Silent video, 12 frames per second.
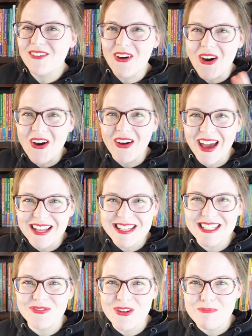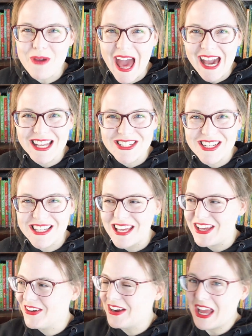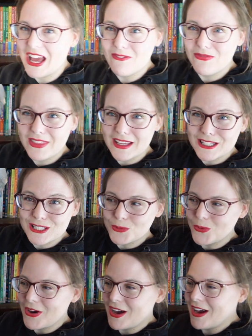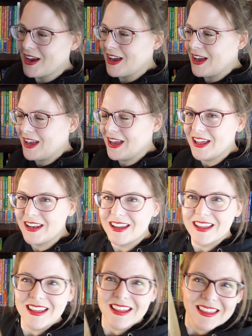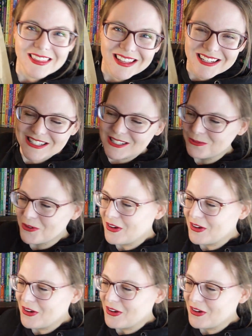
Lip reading: have all kinds of different packaging here. I have this one, this